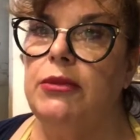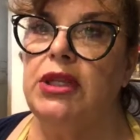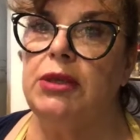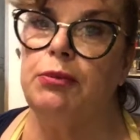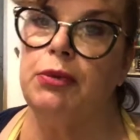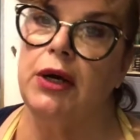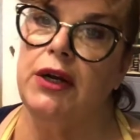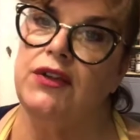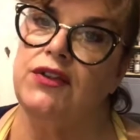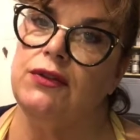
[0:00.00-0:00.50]
The
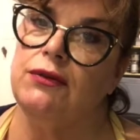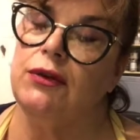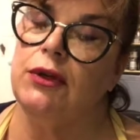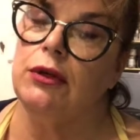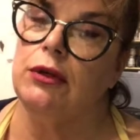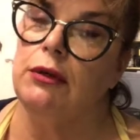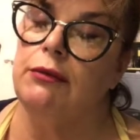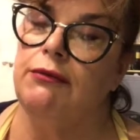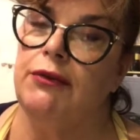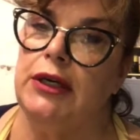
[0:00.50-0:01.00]
price of
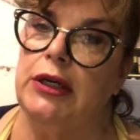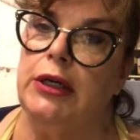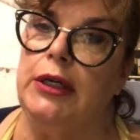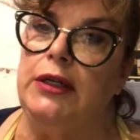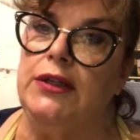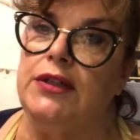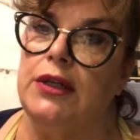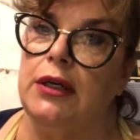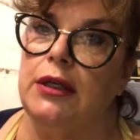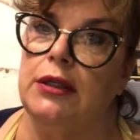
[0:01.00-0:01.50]
gold
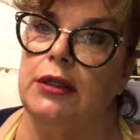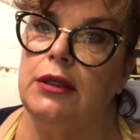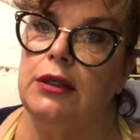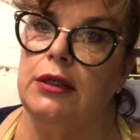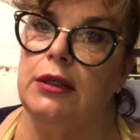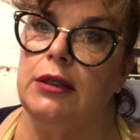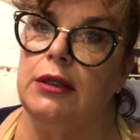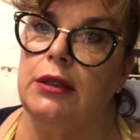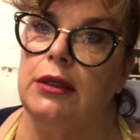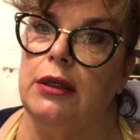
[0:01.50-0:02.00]
varies on
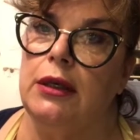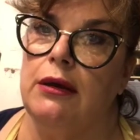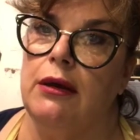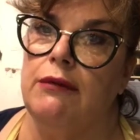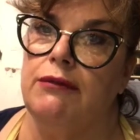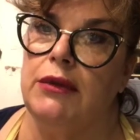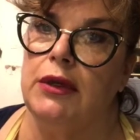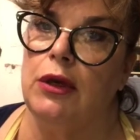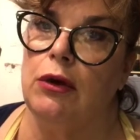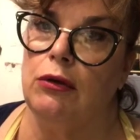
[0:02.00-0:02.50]
the
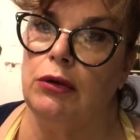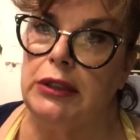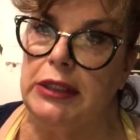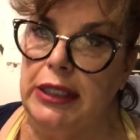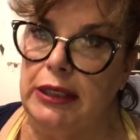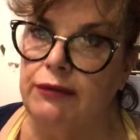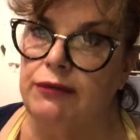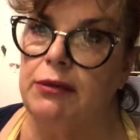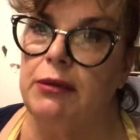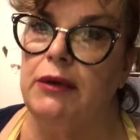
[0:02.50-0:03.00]
gold
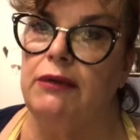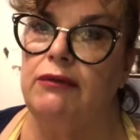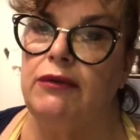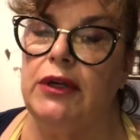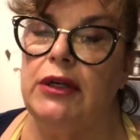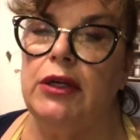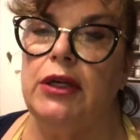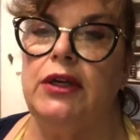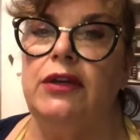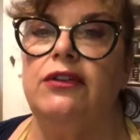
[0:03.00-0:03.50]
leaf
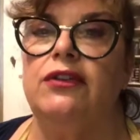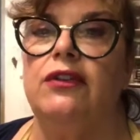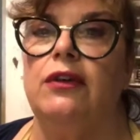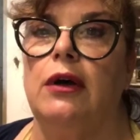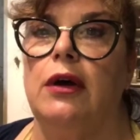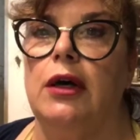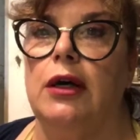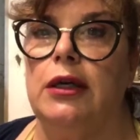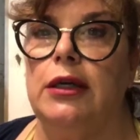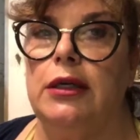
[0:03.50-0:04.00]
varies
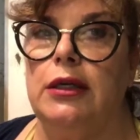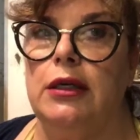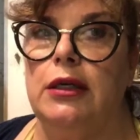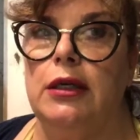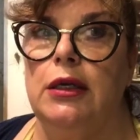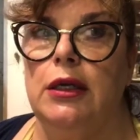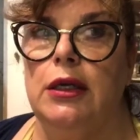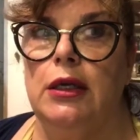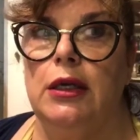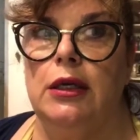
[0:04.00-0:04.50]
on
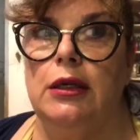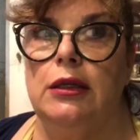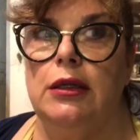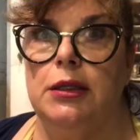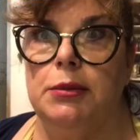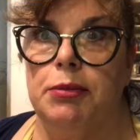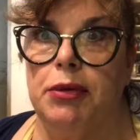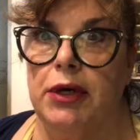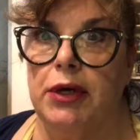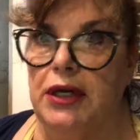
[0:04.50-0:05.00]

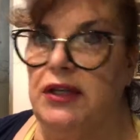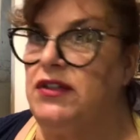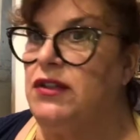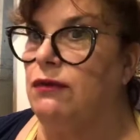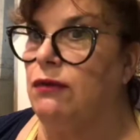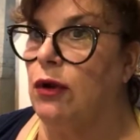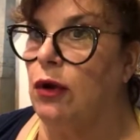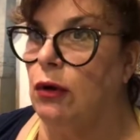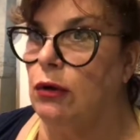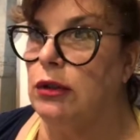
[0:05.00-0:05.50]
the price
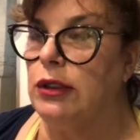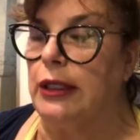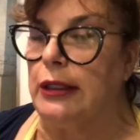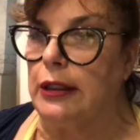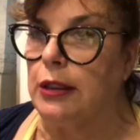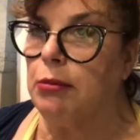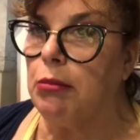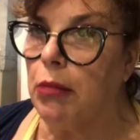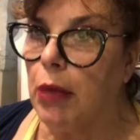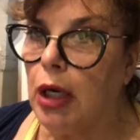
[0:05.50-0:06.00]
of gold on
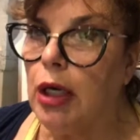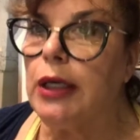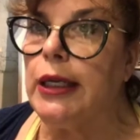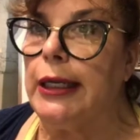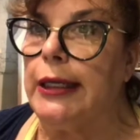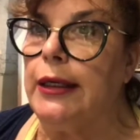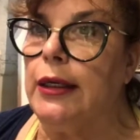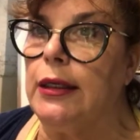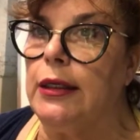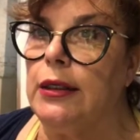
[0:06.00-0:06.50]
the
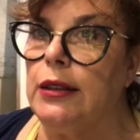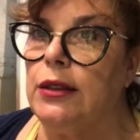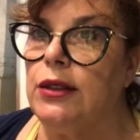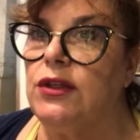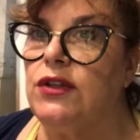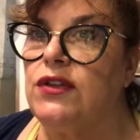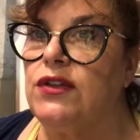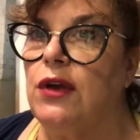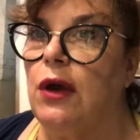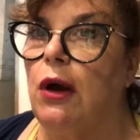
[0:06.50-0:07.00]
market.
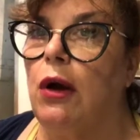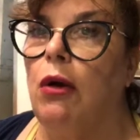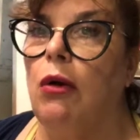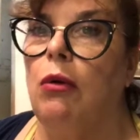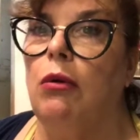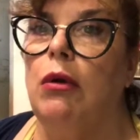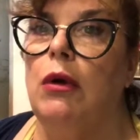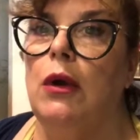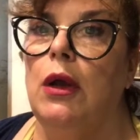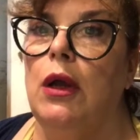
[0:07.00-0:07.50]

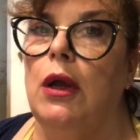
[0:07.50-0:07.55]
So